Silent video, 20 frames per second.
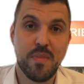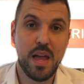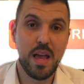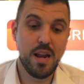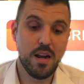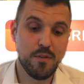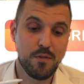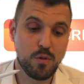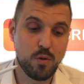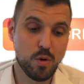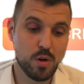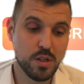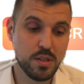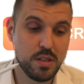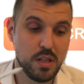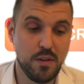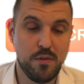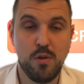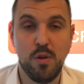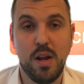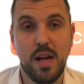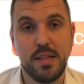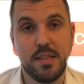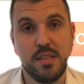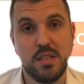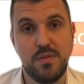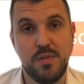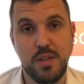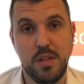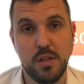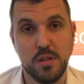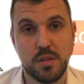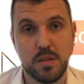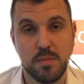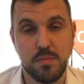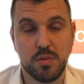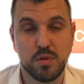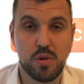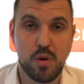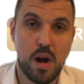And of course, if you like this video,
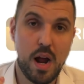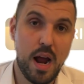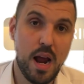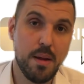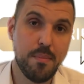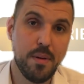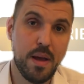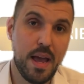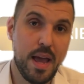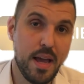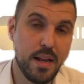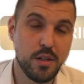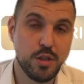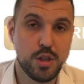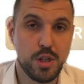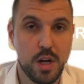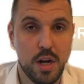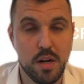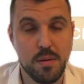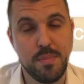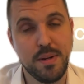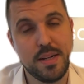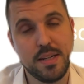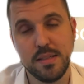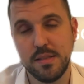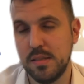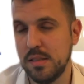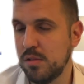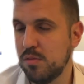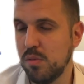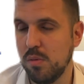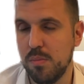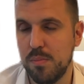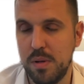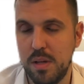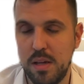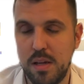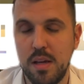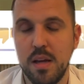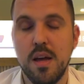subscribe and share, because this will
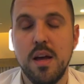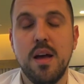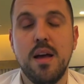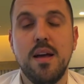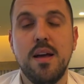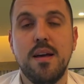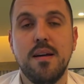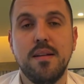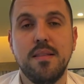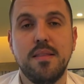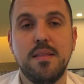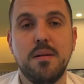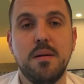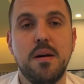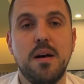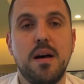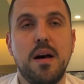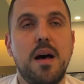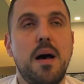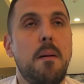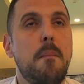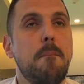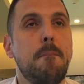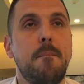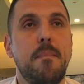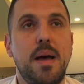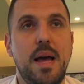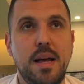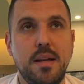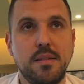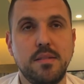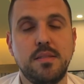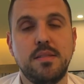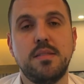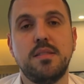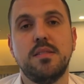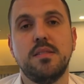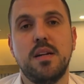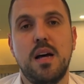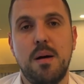be the immense
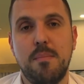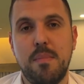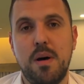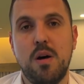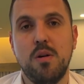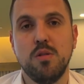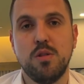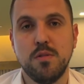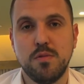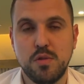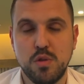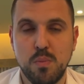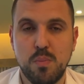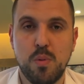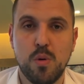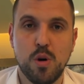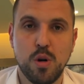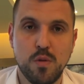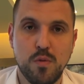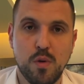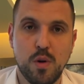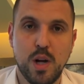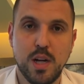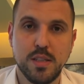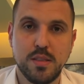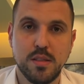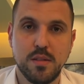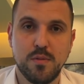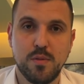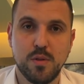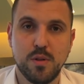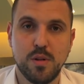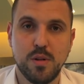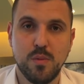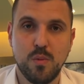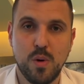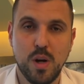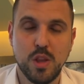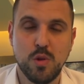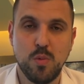amount of support for us and for
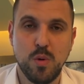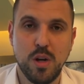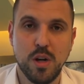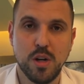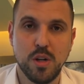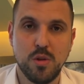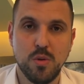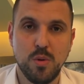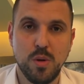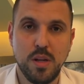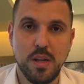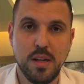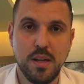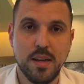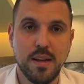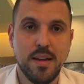what we are doing.